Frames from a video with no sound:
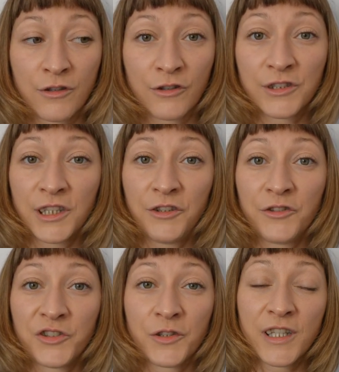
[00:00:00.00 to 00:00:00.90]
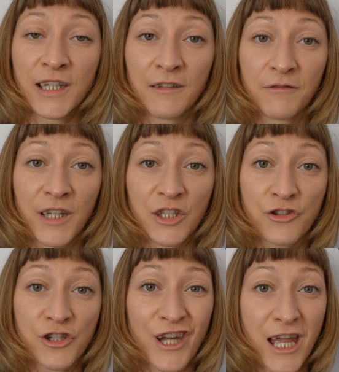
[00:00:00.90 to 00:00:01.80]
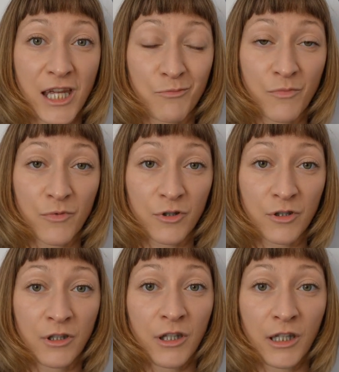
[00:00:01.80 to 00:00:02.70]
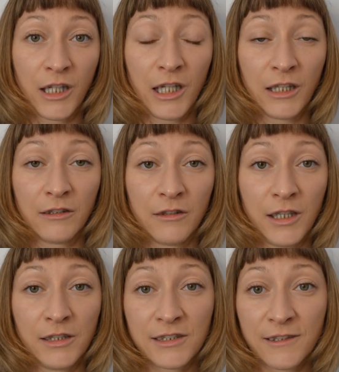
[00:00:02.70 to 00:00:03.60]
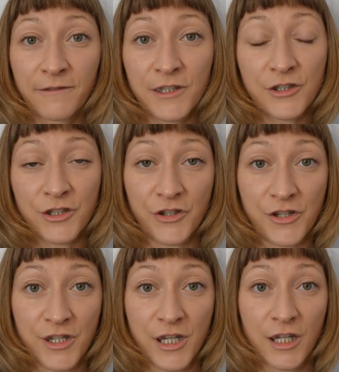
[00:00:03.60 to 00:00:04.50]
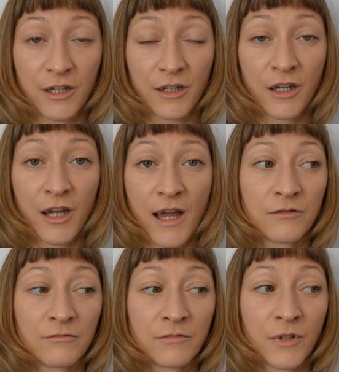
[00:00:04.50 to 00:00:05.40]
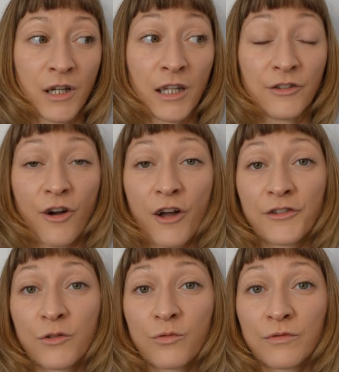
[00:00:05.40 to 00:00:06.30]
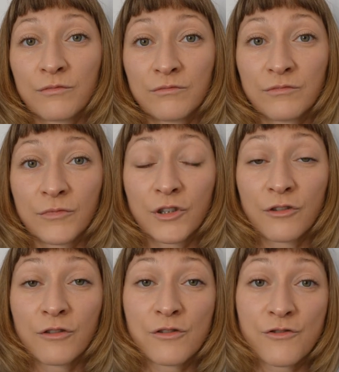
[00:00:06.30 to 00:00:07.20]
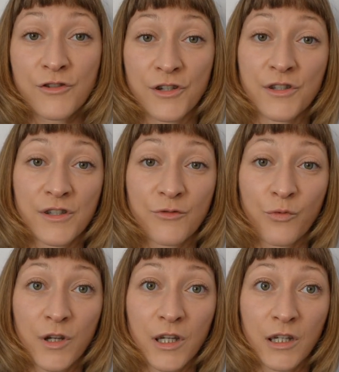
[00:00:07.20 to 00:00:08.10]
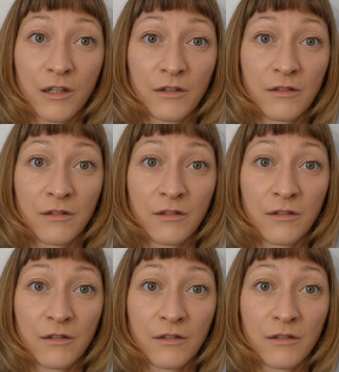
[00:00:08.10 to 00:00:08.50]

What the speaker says: continue to live in shame, in insufficiency, and other conclusions we